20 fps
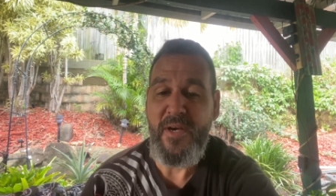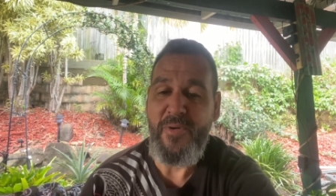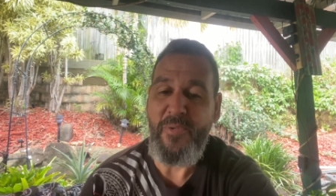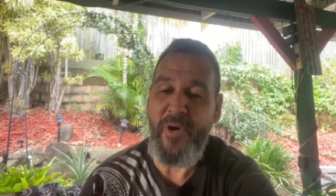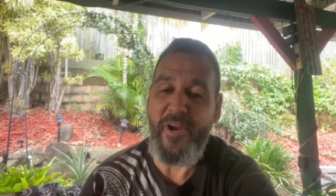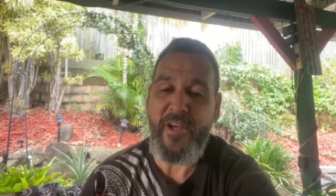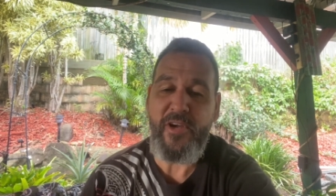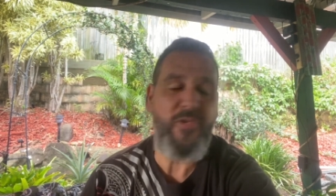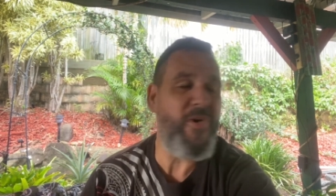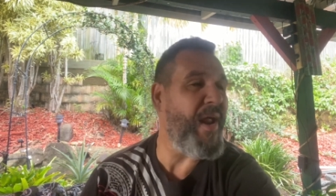
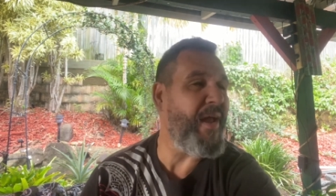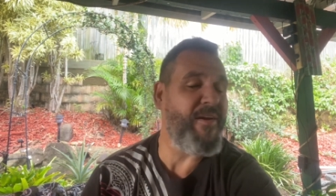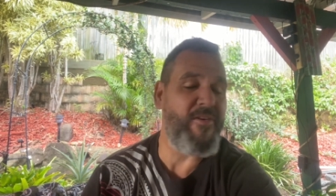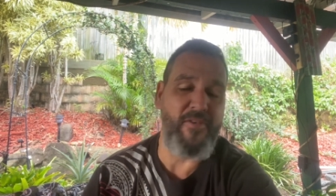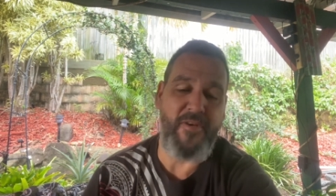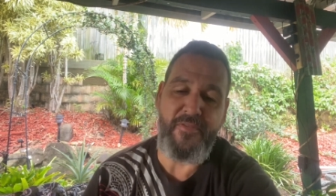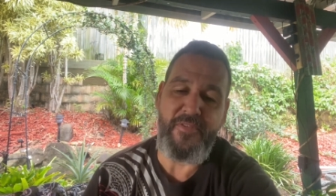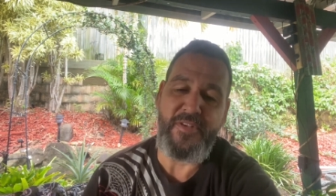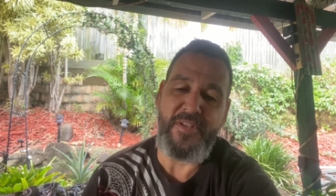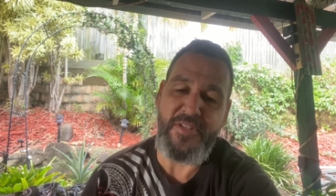What a
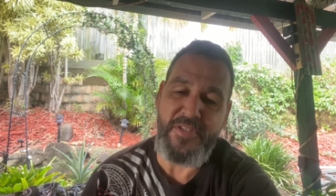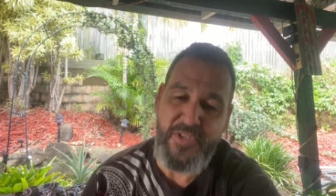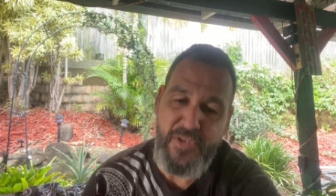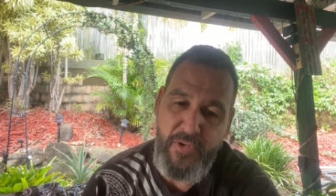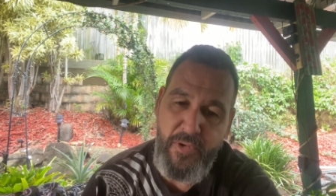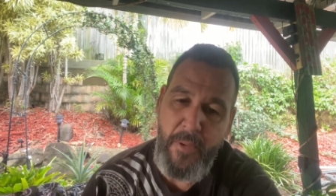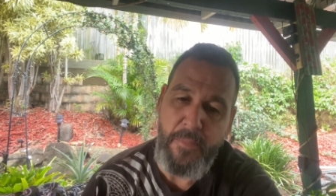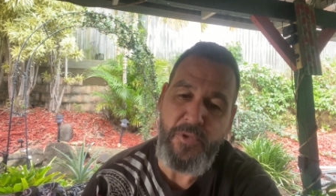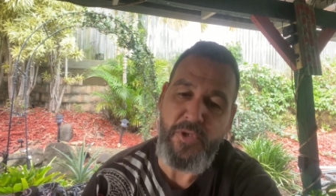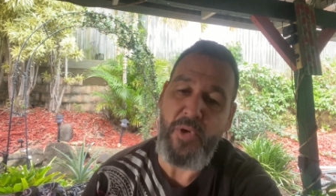cracker of a
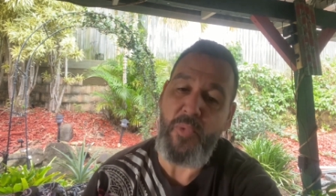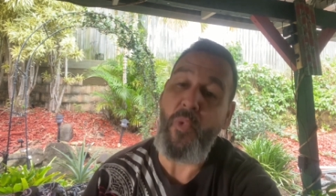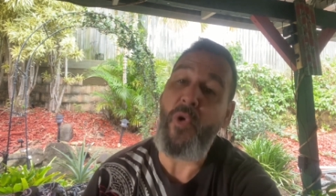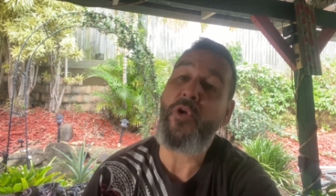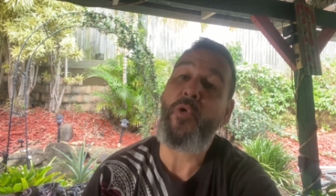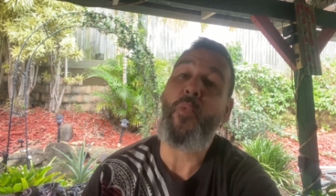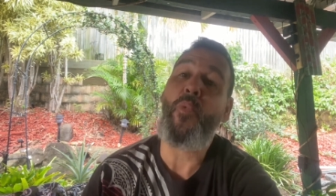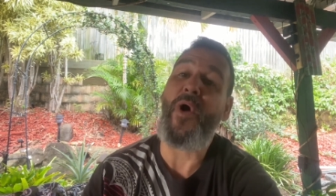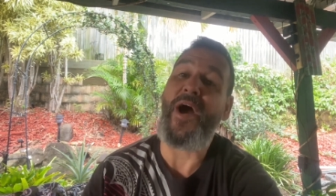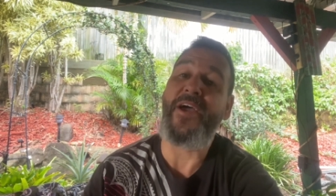description.
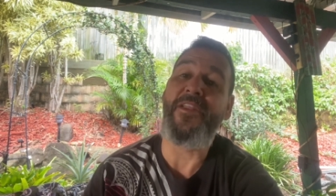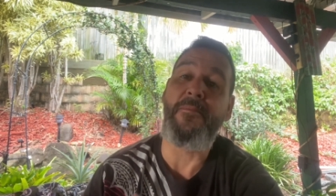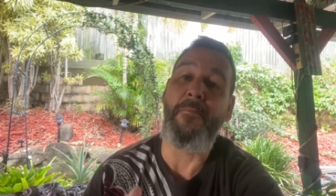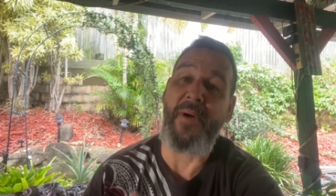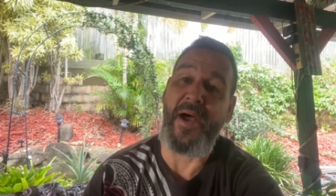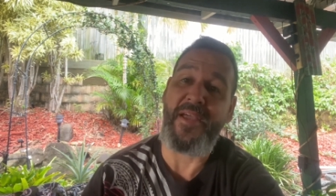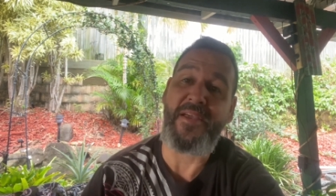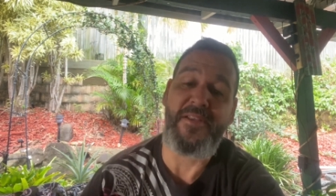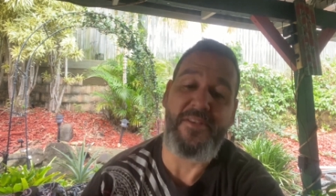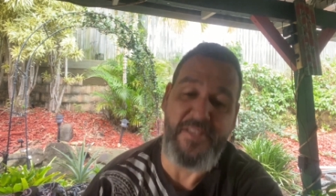What a way to
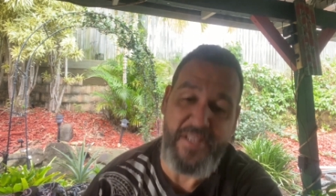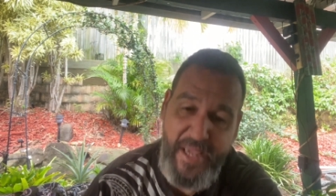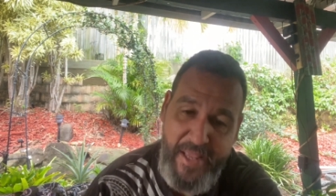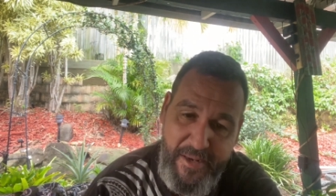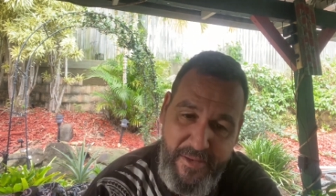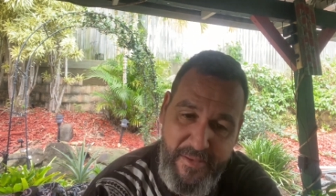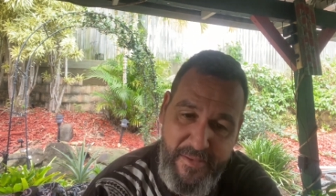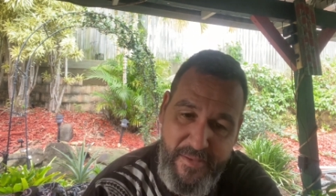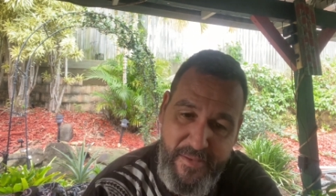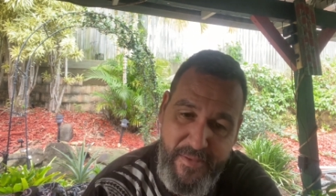make a
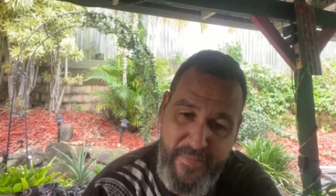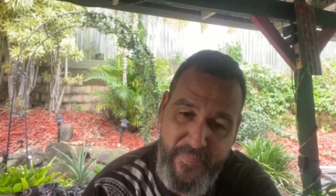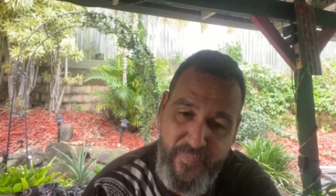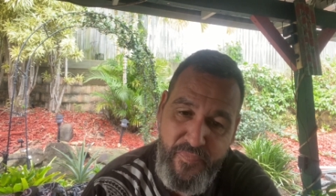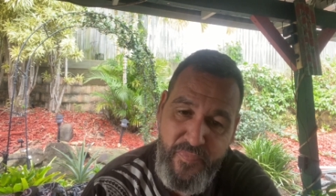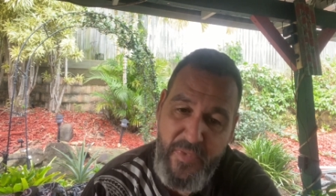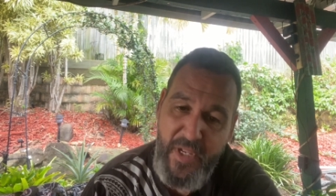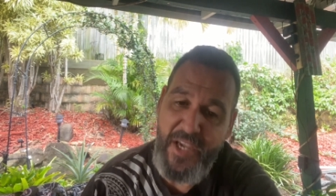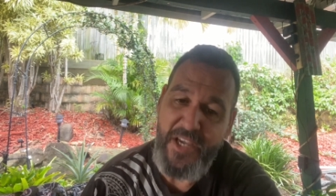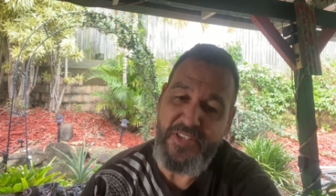dent
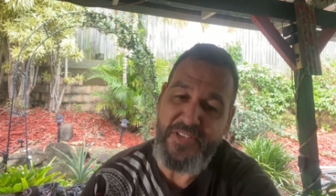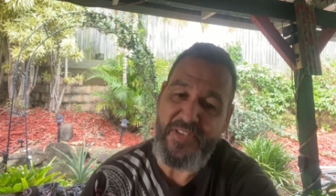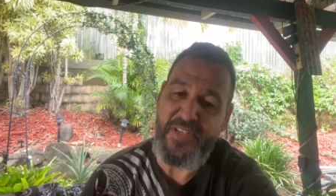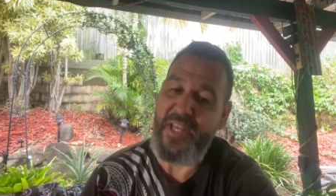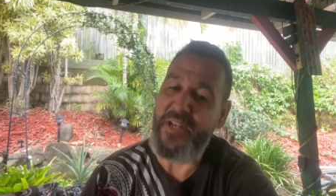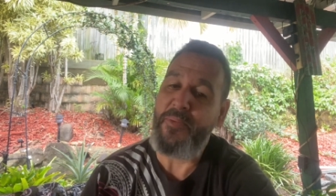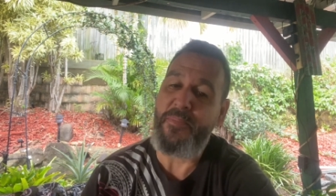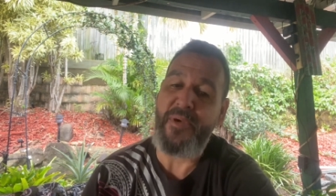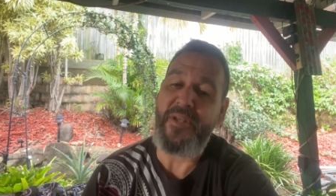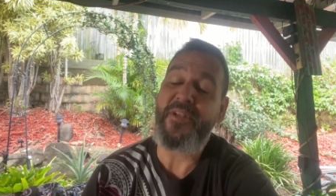a
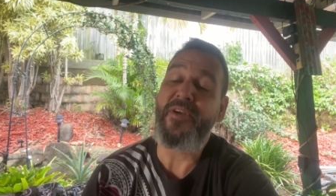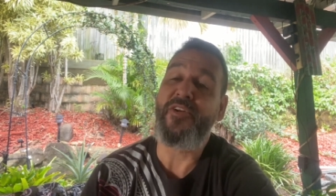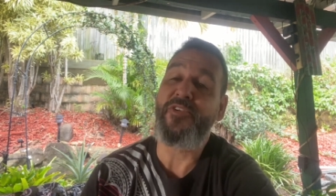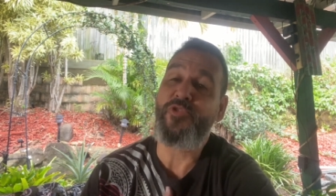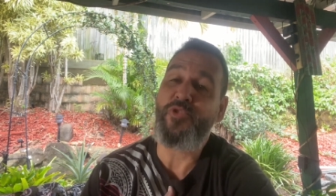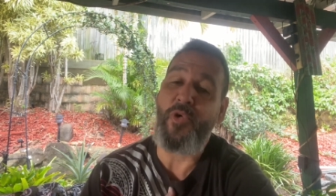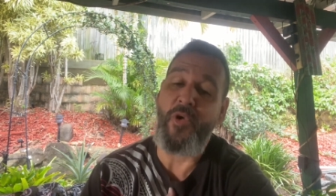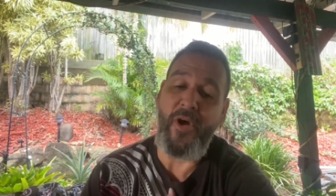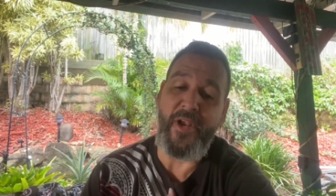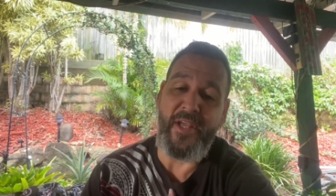sentiment I
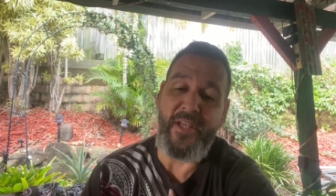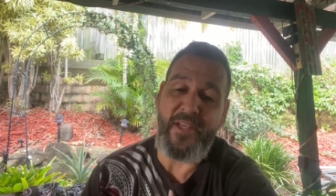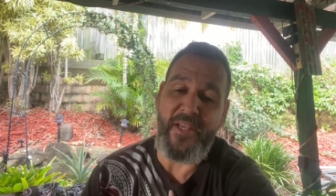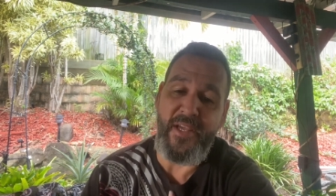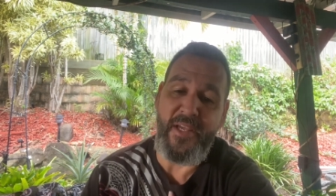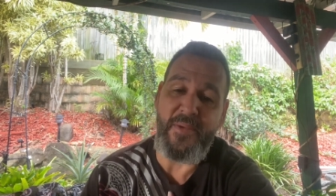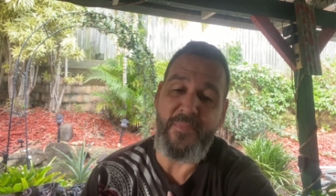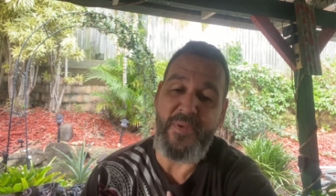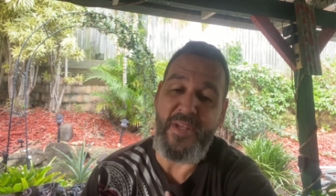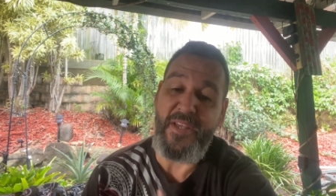try to
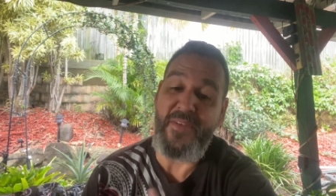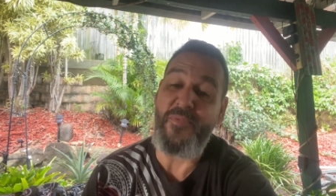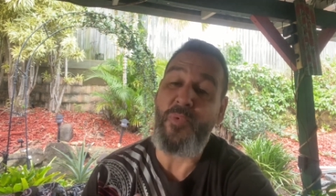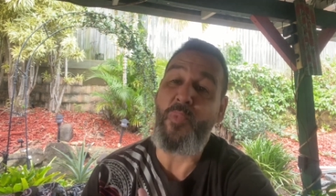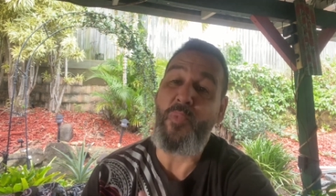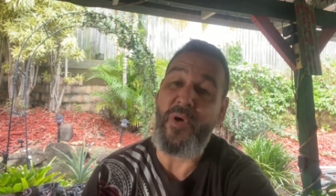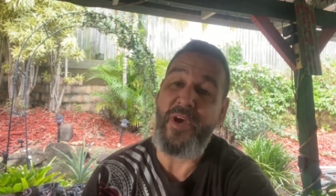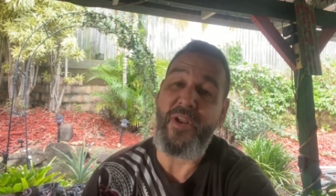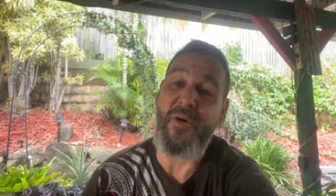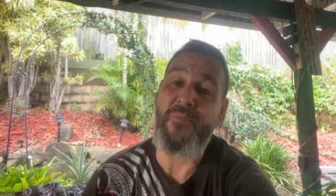keep
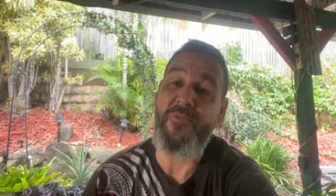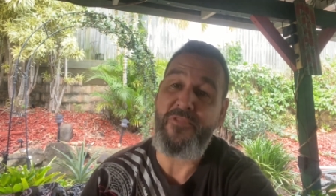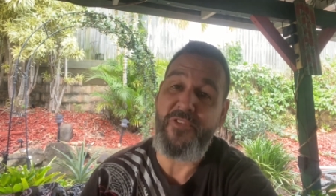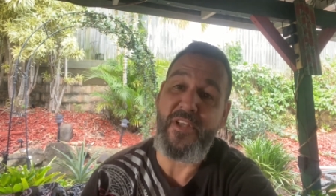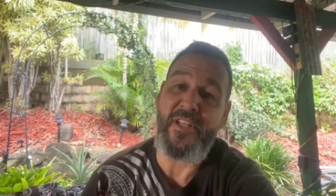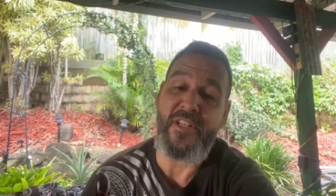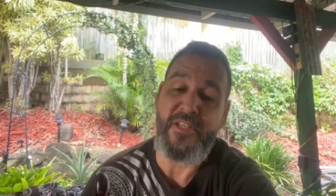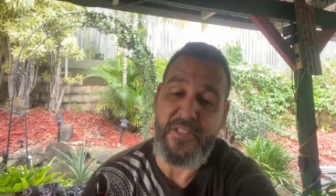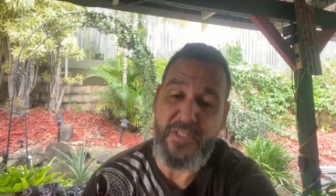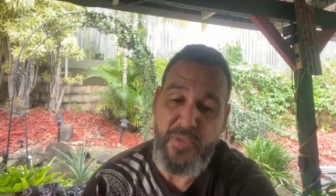even when I'm
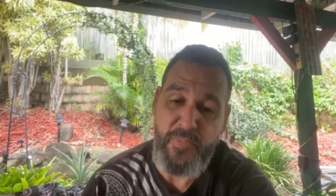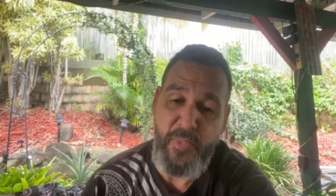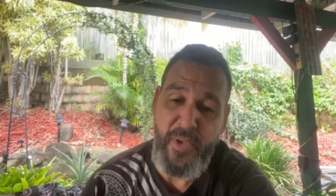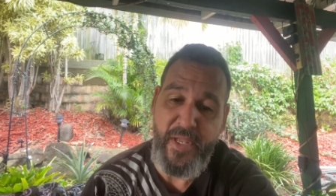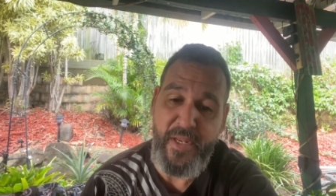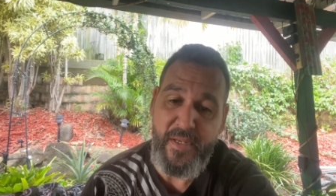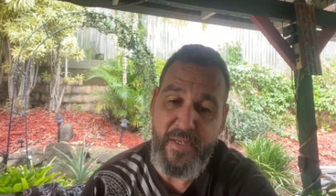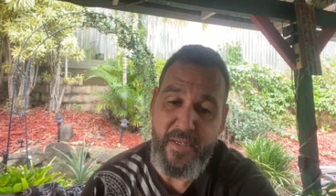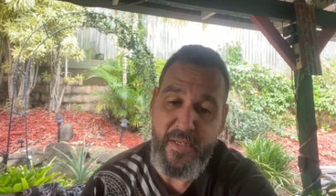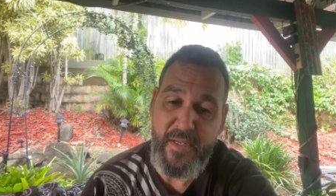feeling spent.